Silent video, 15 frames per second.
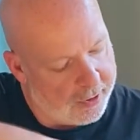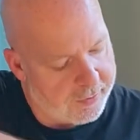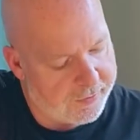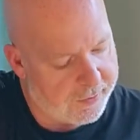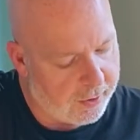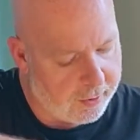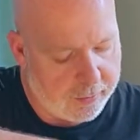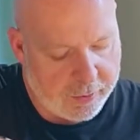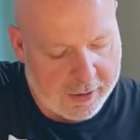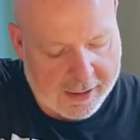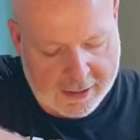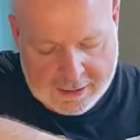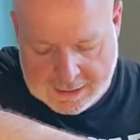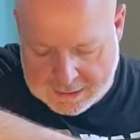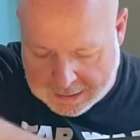so you
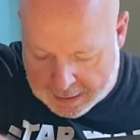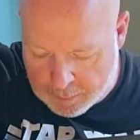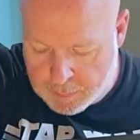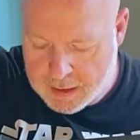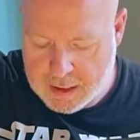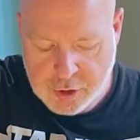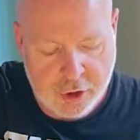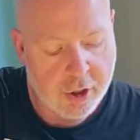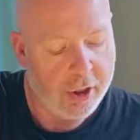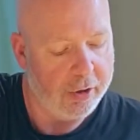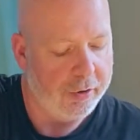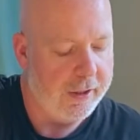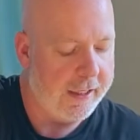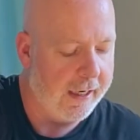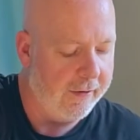get the image,
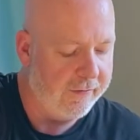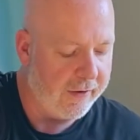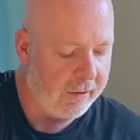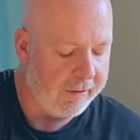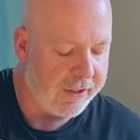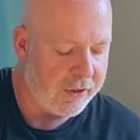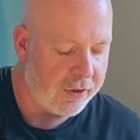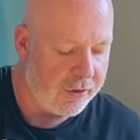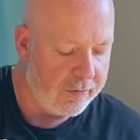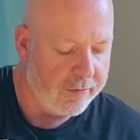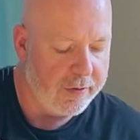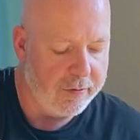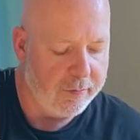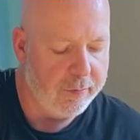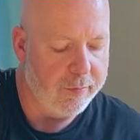you get a very
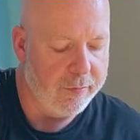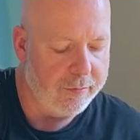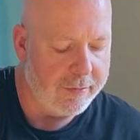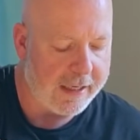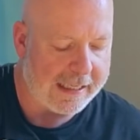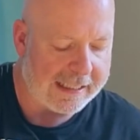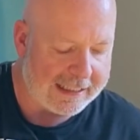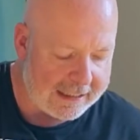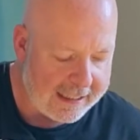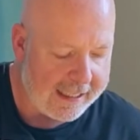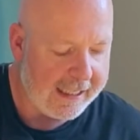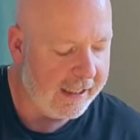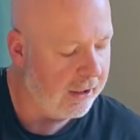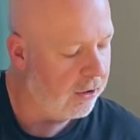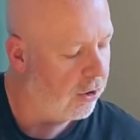
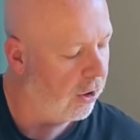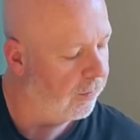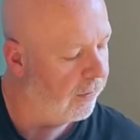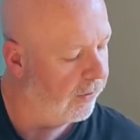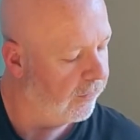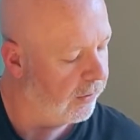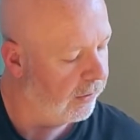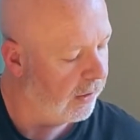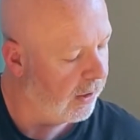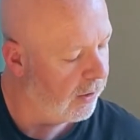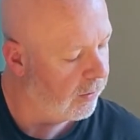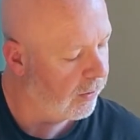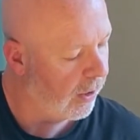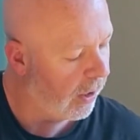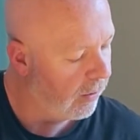clean copy of the
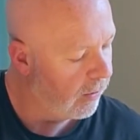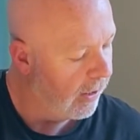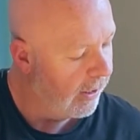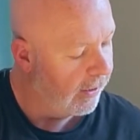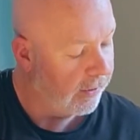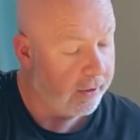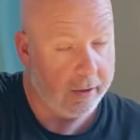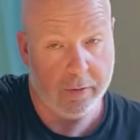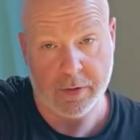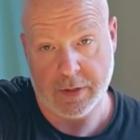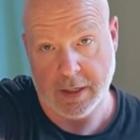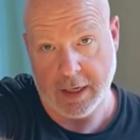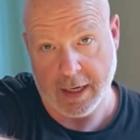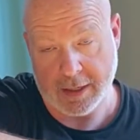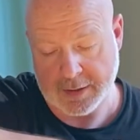logo, the
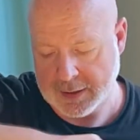UCS